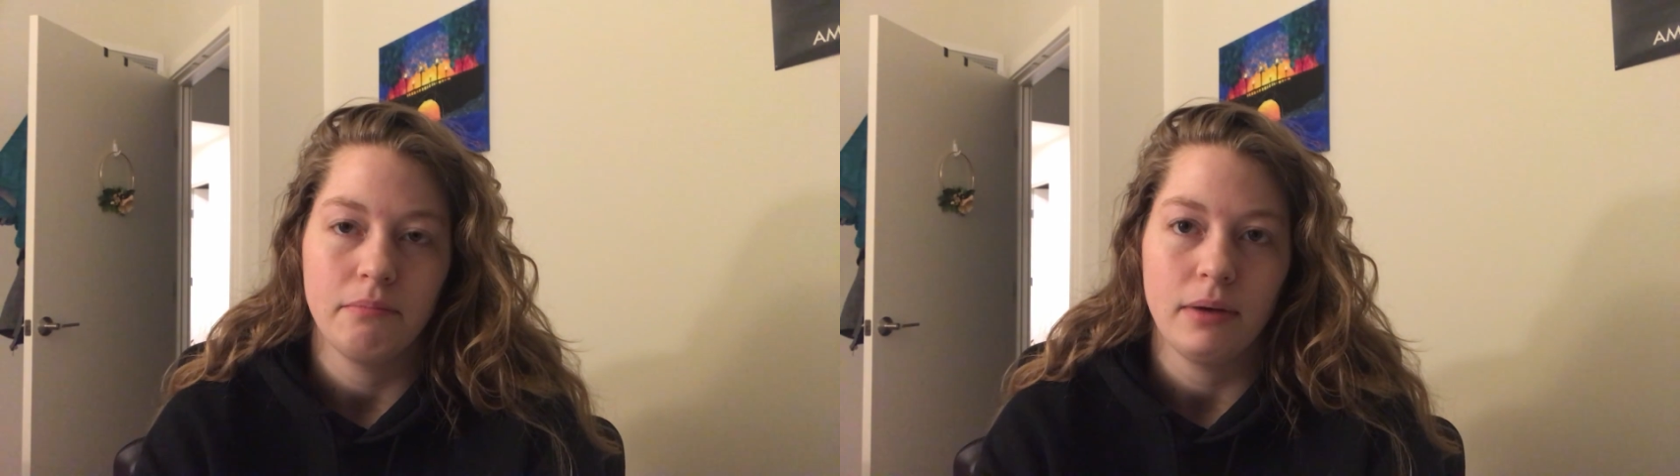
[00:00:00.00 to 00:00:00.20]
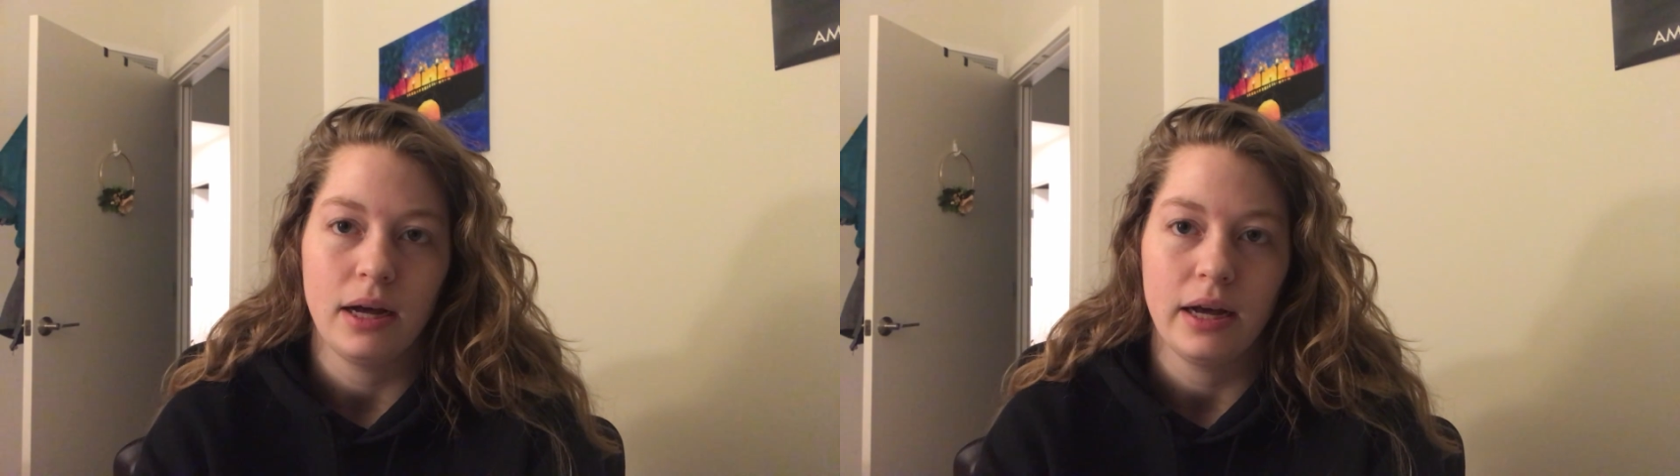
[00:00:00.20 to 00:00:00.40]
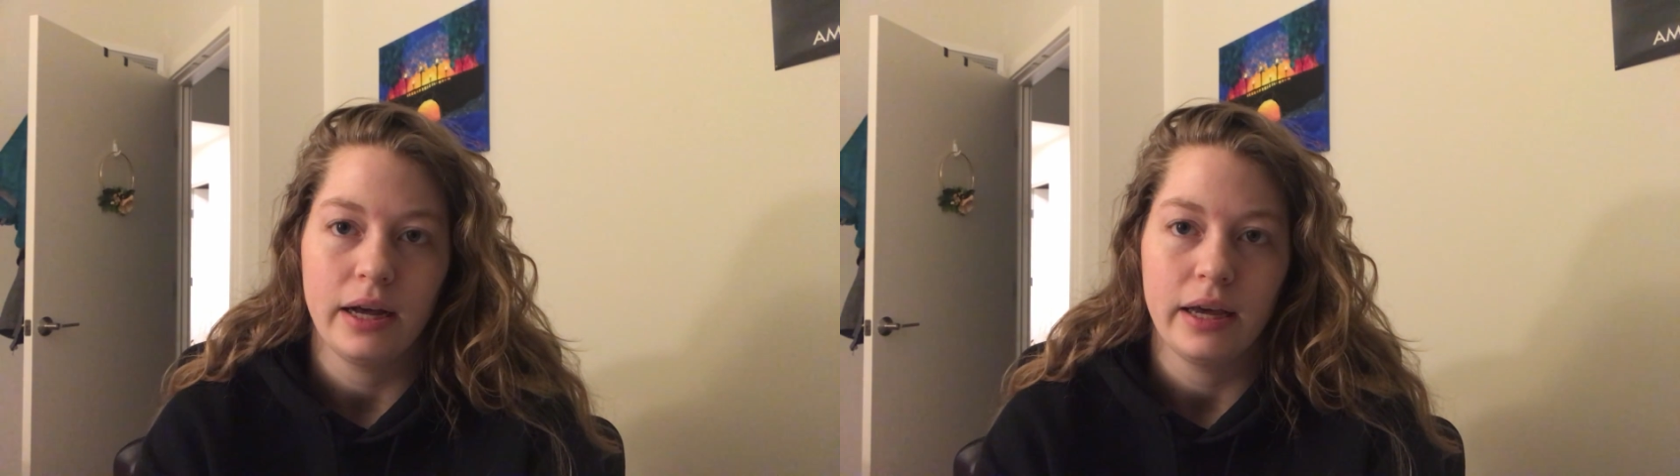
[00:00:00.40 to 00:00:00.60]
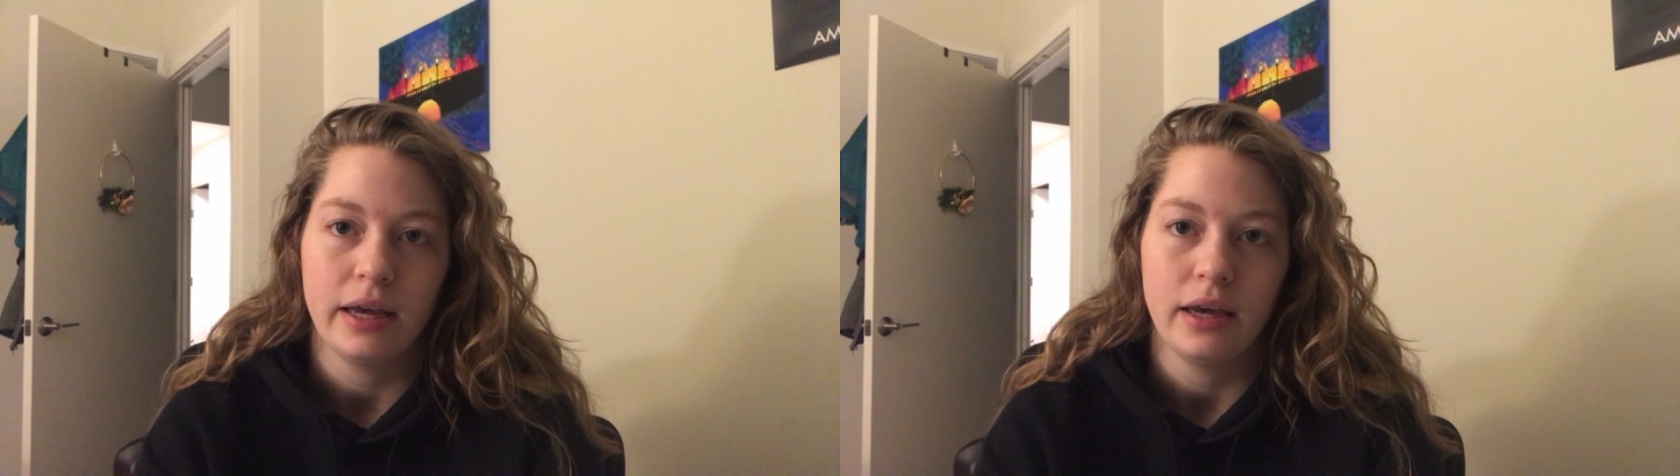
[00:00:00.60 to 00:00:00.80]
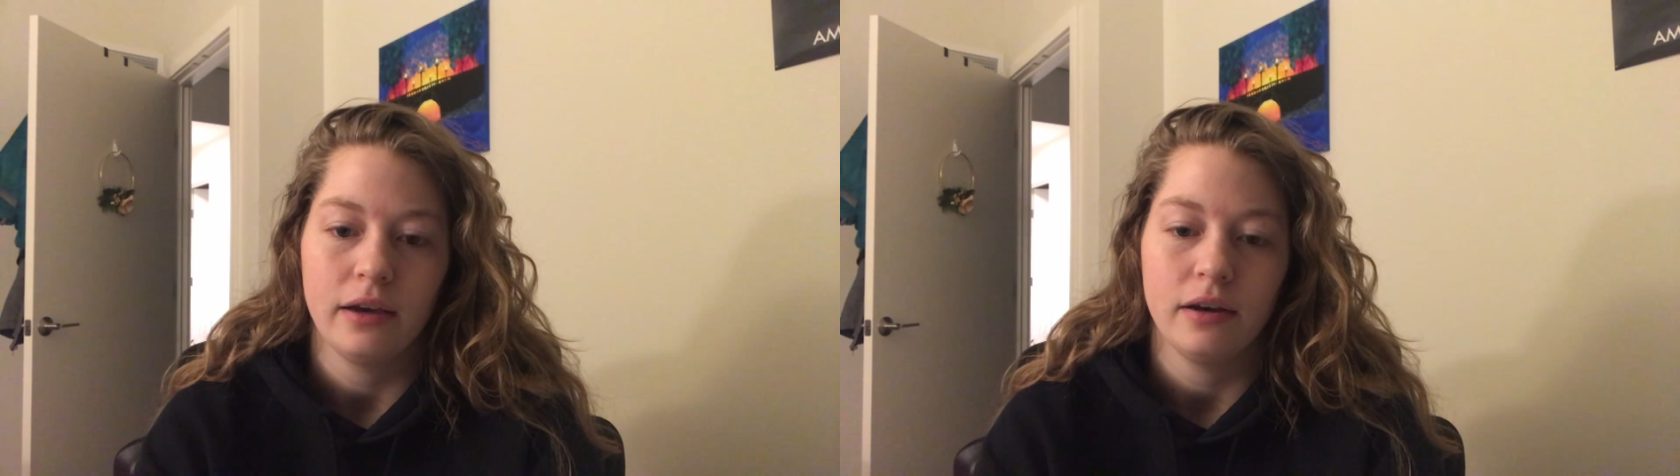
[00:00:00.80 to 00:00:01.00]

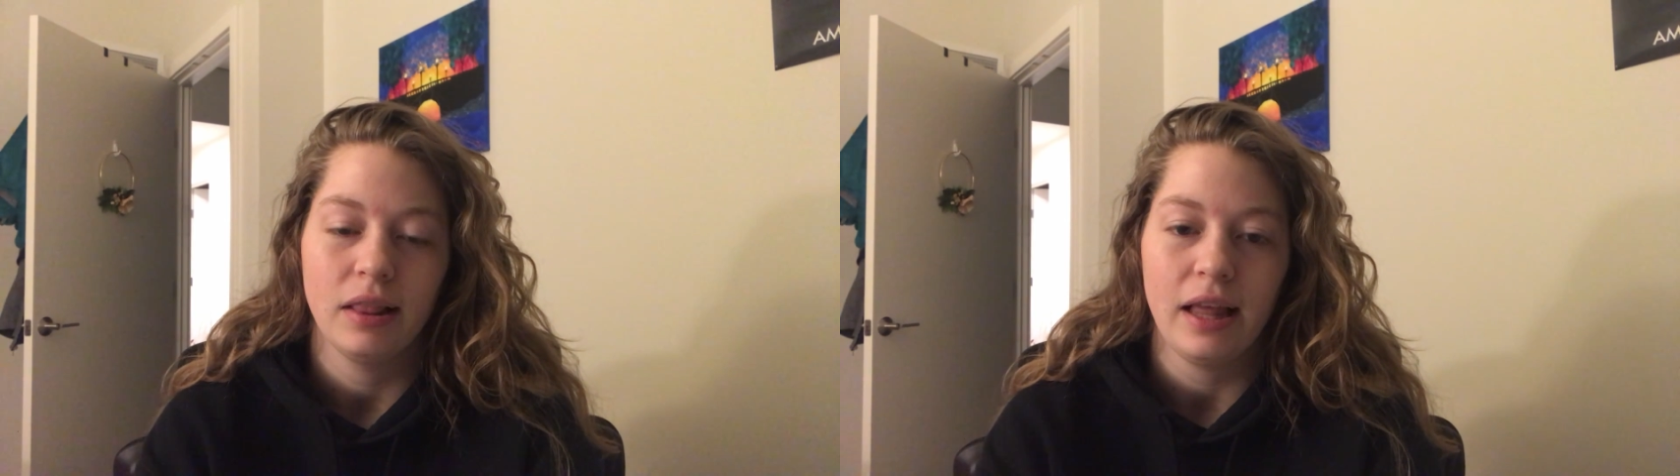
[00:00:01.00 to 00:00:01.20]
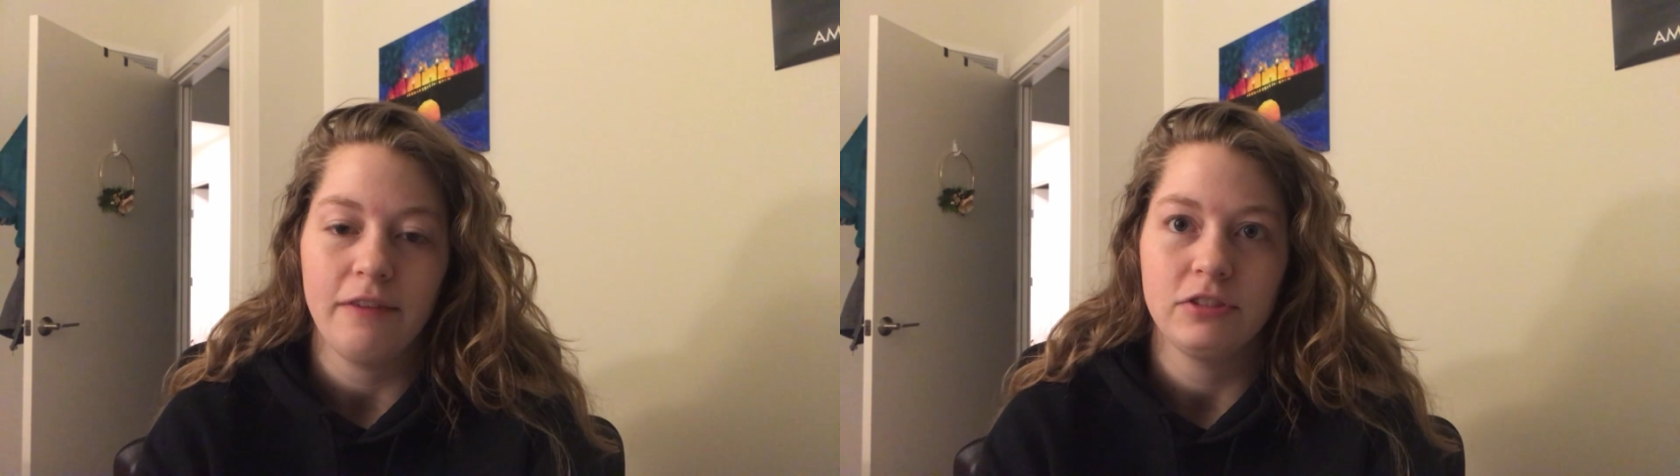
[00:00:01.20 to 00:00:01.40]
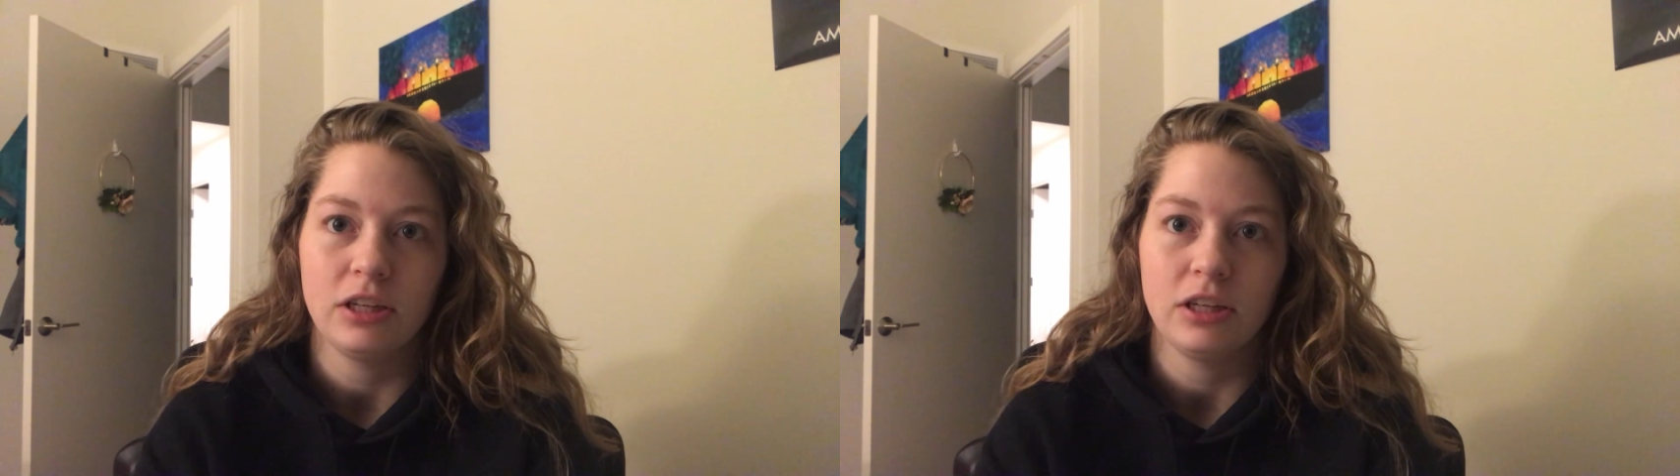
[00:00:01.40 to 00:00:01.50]
my left